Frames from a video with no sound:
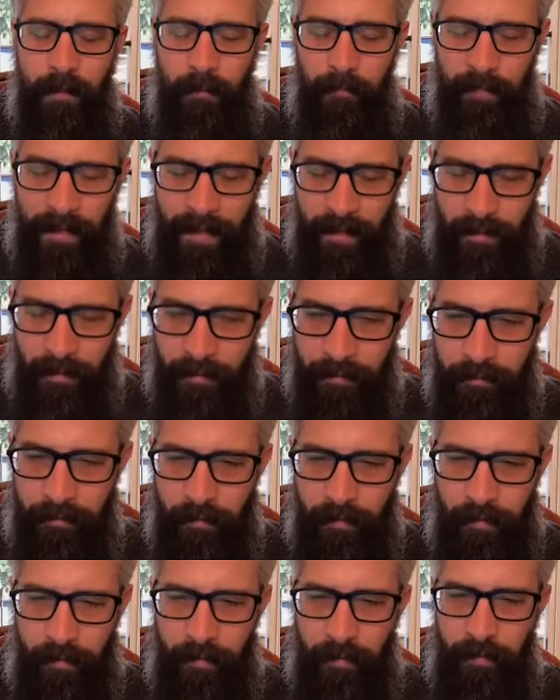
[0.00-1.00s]
pain
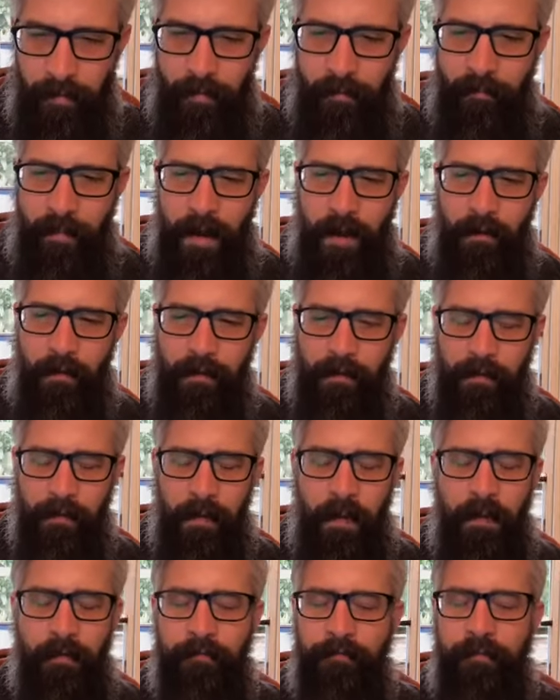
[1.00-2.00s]
bearer,
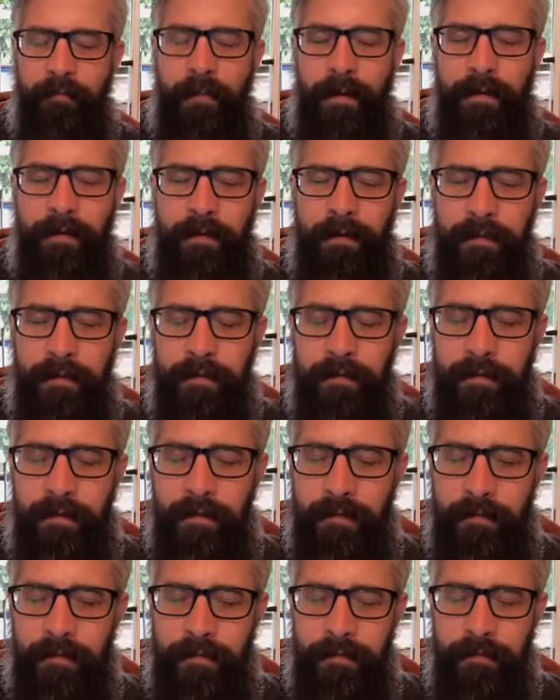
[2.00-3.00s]
love maker,
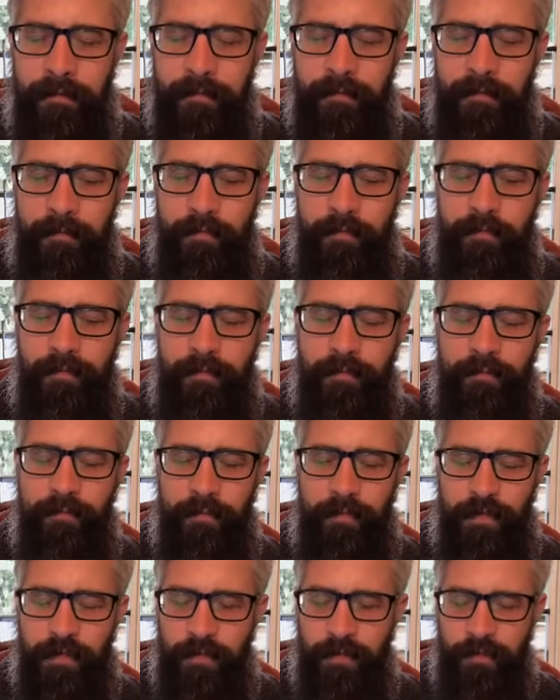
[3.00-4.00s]
you
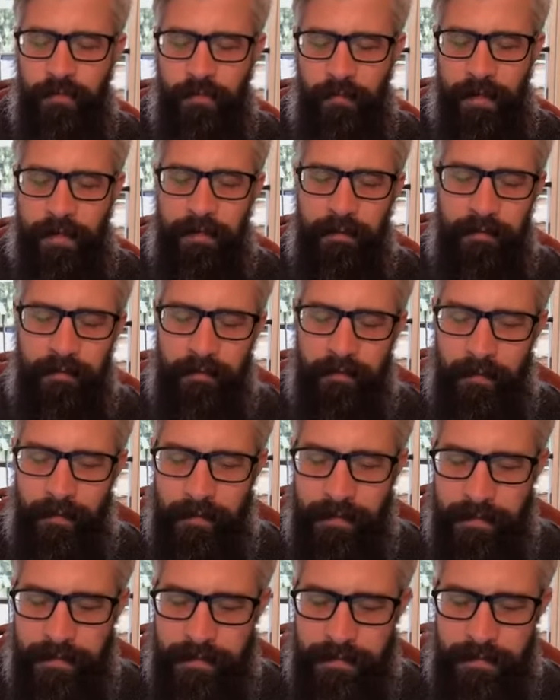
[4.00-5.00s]
strengthen
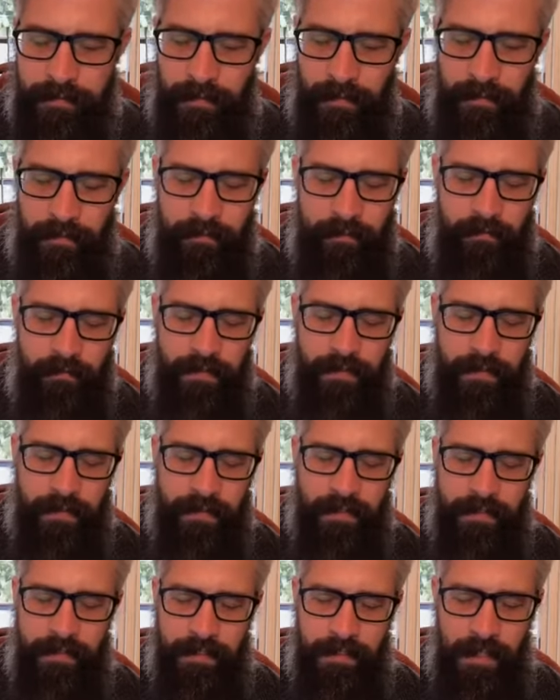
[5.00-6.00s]
us and you
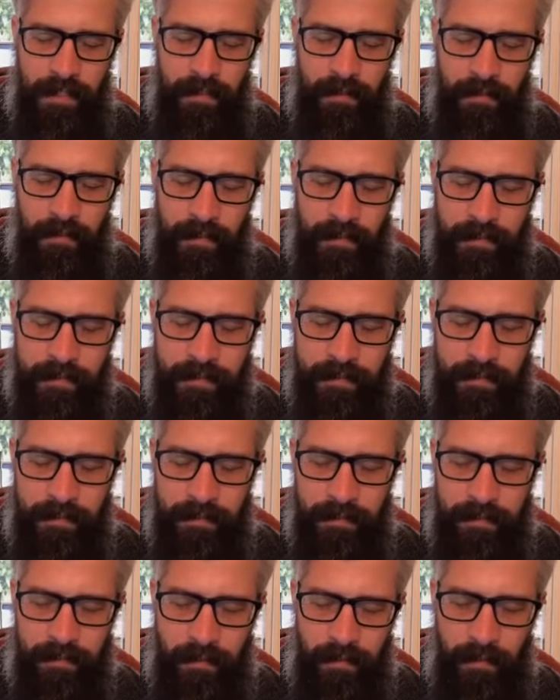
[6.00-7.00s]
sustain us
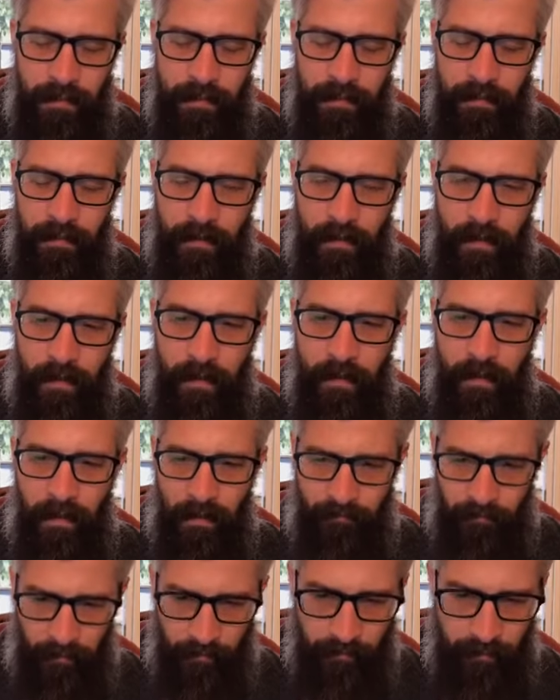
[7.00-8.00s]
each day
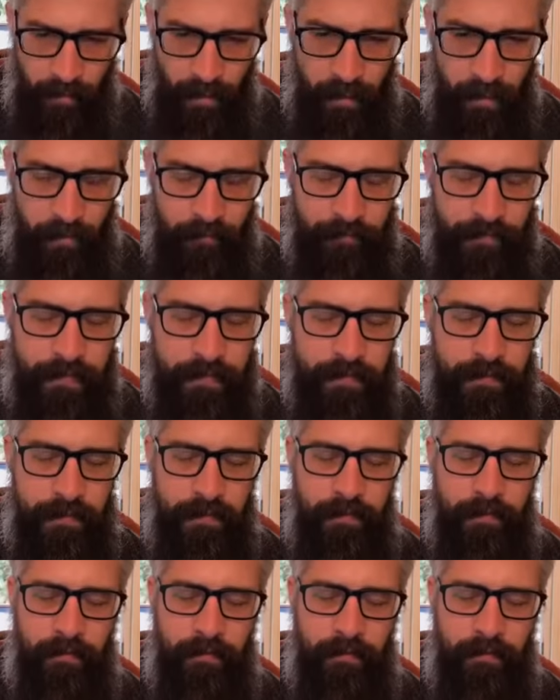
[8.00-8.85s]
of our lives